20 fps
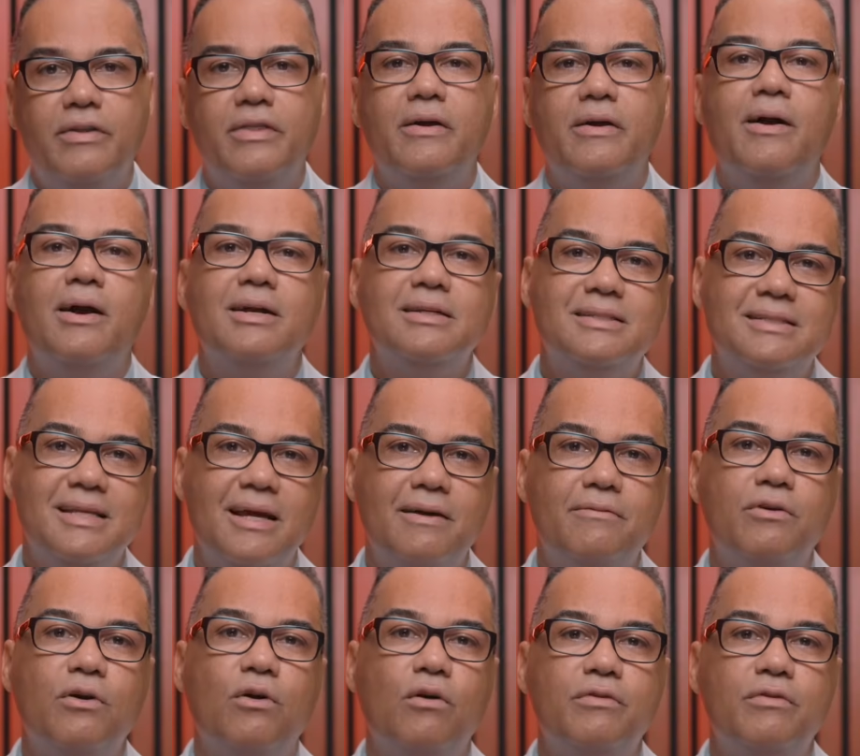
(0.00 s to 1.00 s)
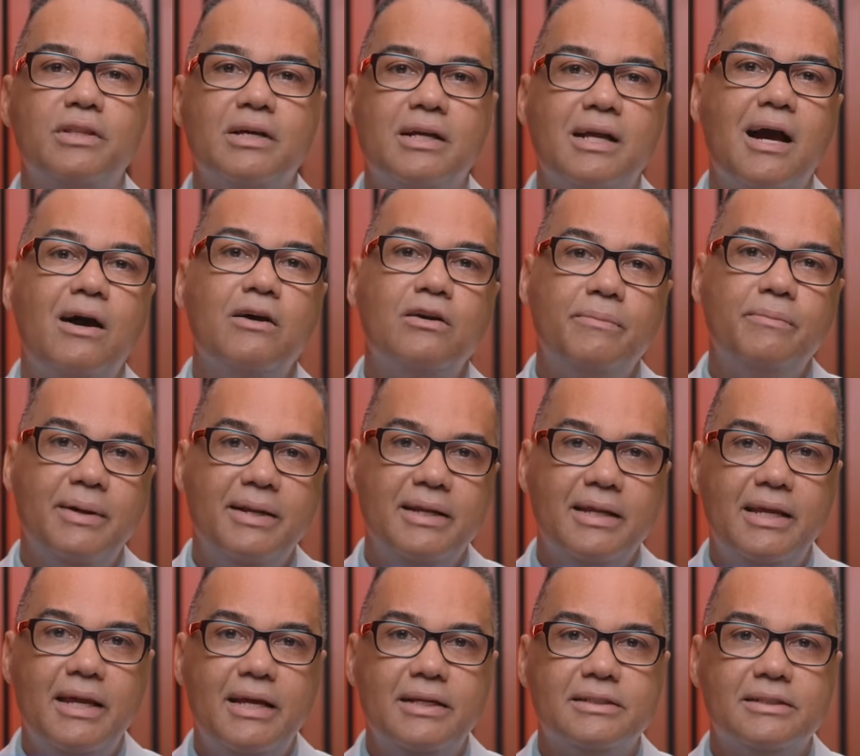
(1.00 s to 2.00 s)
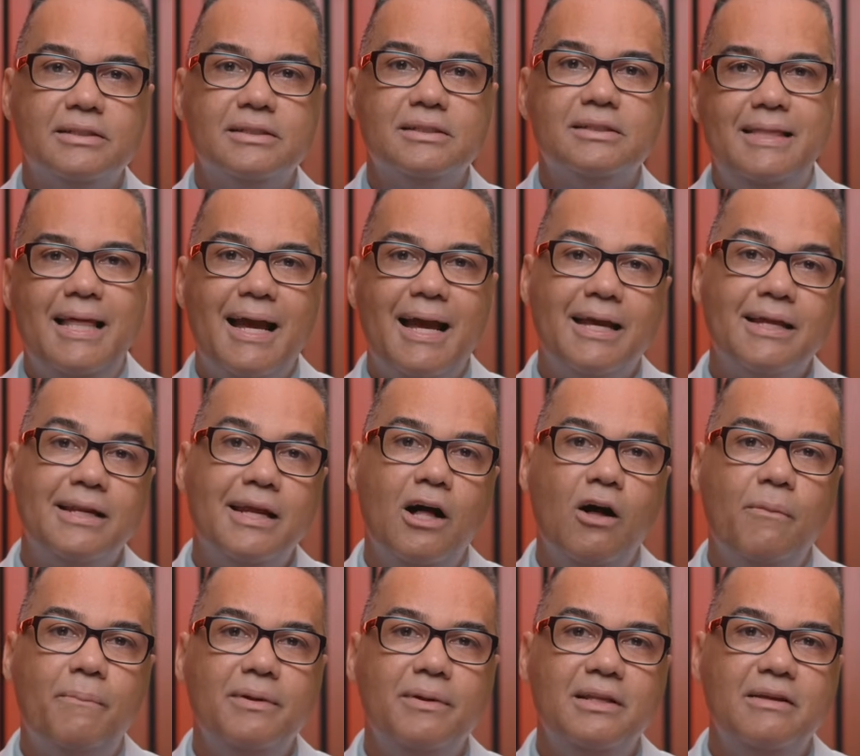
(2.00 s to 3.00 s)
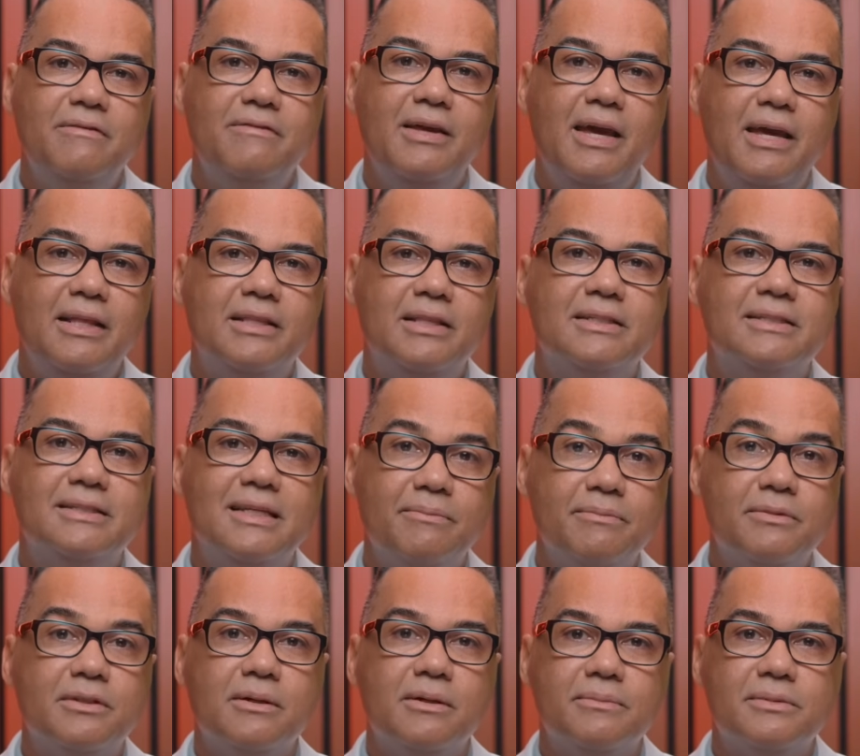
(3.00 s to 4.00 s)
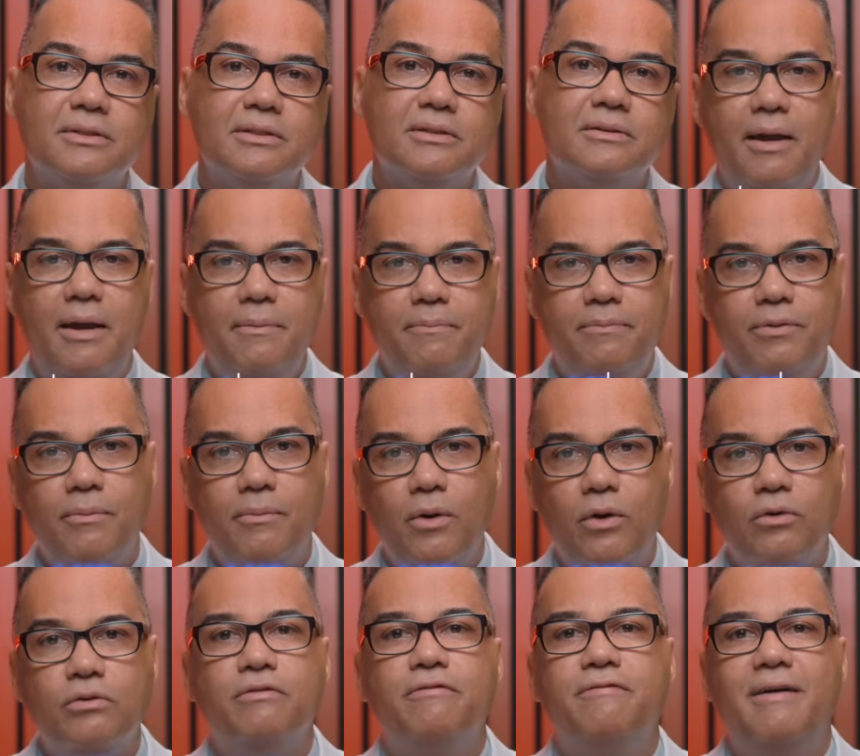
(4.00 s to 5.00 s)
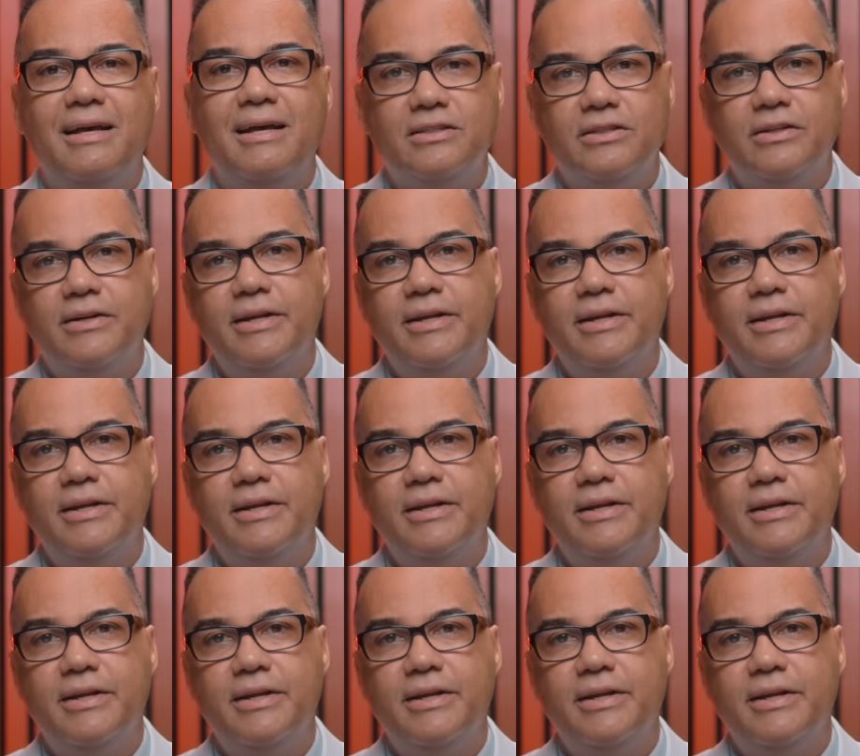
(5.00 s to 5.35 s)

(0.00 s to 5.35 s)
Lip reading: there are several over-the-counter medications that can help alleviate the symptoms and promote faster